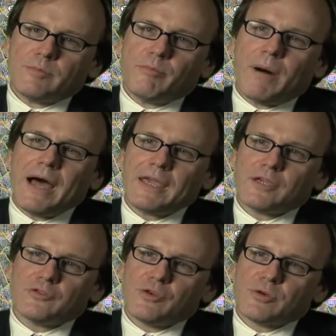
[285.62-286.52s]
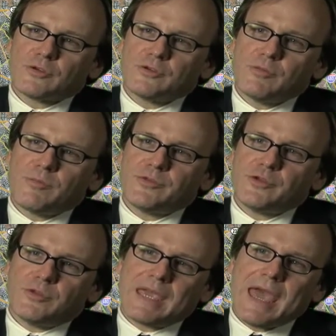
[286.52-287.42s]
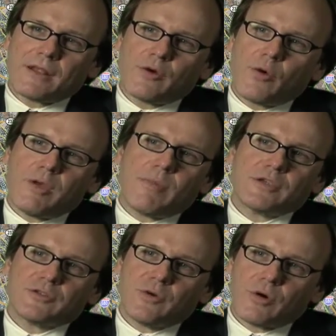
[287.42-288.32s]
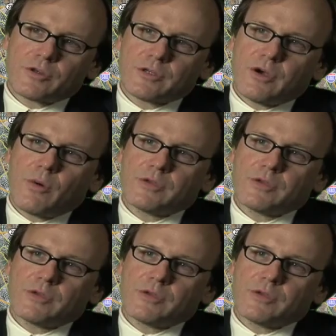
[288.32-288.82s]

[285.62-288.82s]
bind consumers to the category in my stores,